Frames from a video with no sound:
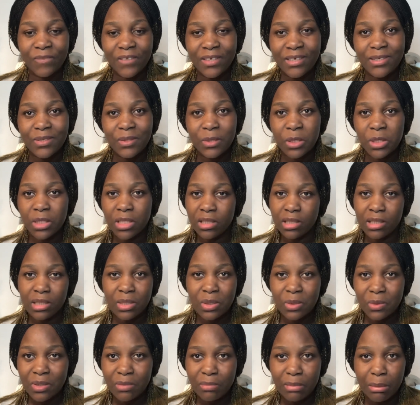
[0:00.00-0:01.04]
So she
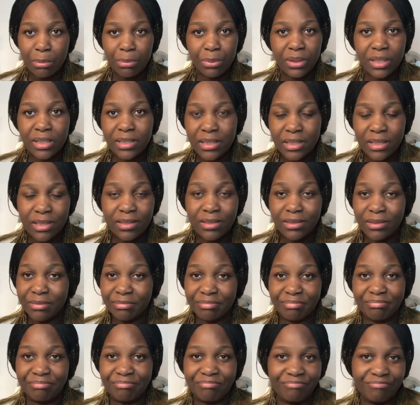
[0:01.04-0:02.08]
understood my point and
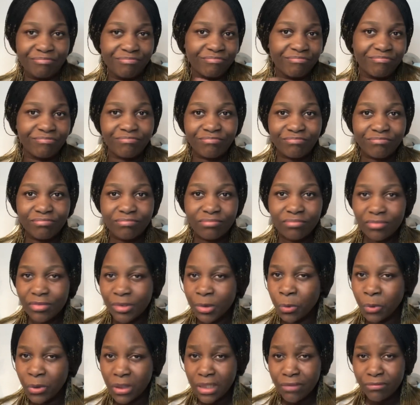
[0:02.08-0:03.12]

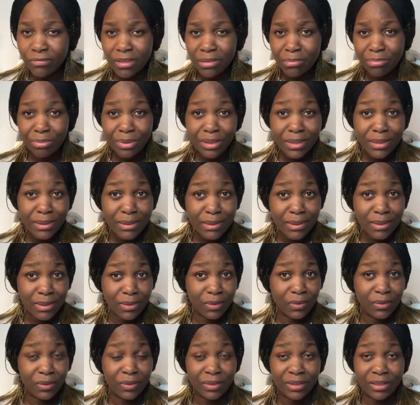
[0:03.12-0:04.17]
we lived in peace.
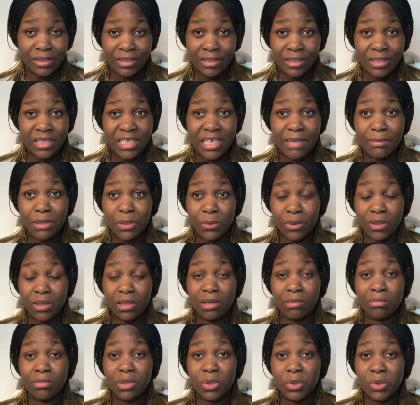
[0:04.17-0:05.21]
So anytime she
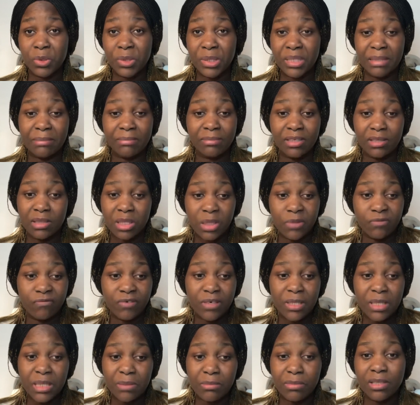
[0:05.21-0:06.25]
wanted me to do something, she
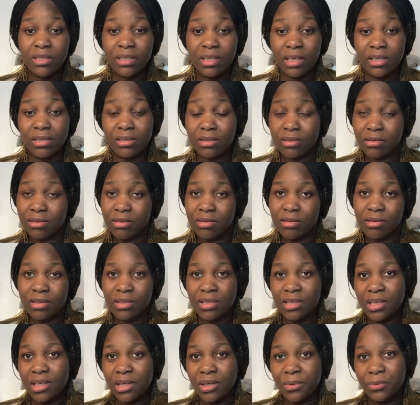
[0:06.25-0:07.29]
faced me and
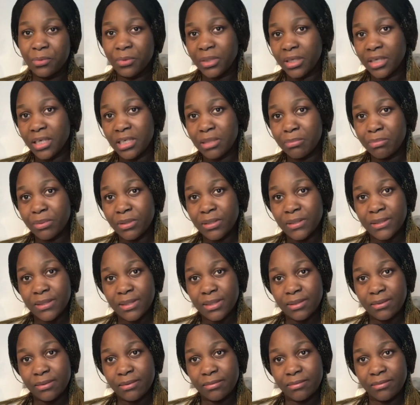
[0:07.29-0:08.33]
we had
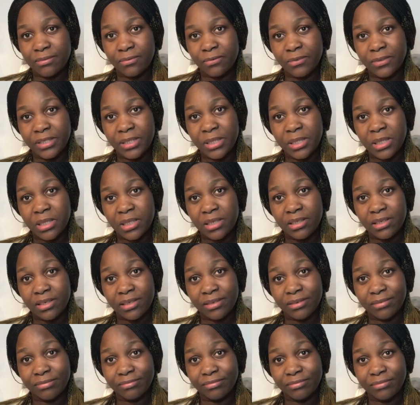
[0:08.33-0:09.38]
peace with each
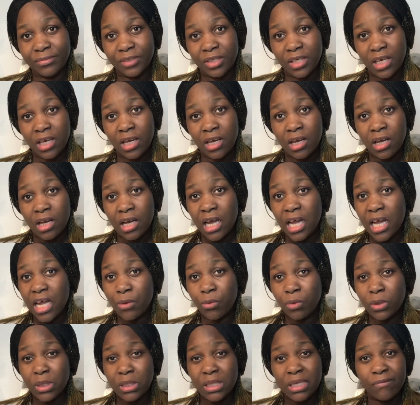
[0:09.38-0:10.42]
other. Yeah, I
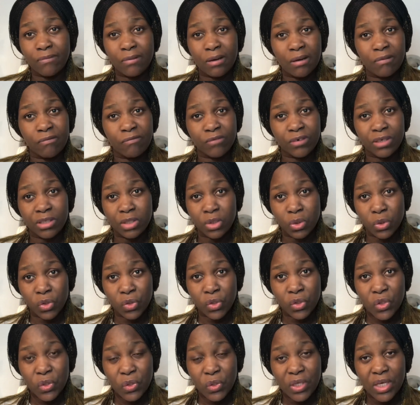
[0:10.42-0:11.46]
was never afraid to
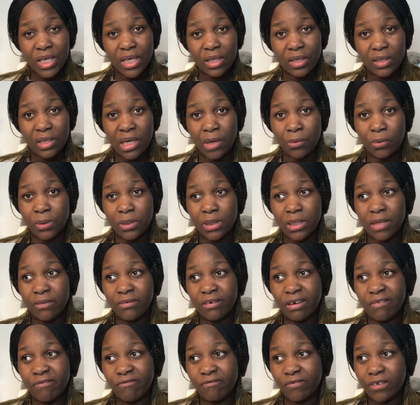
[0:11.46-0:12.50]
talk to her. I was never
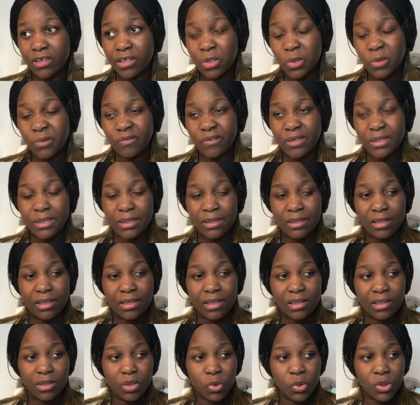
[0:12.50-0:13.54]
afraid to face
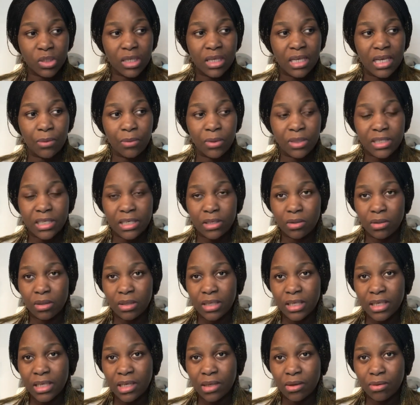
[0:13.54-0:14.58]
her, to tell her what I don't
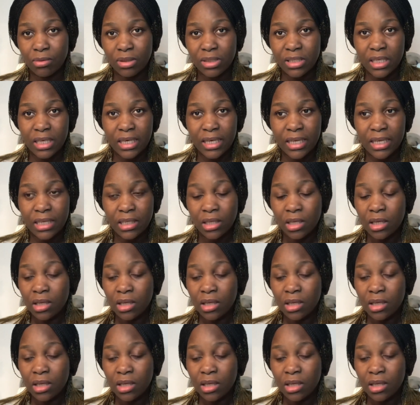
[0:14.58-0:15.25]
like, what I like.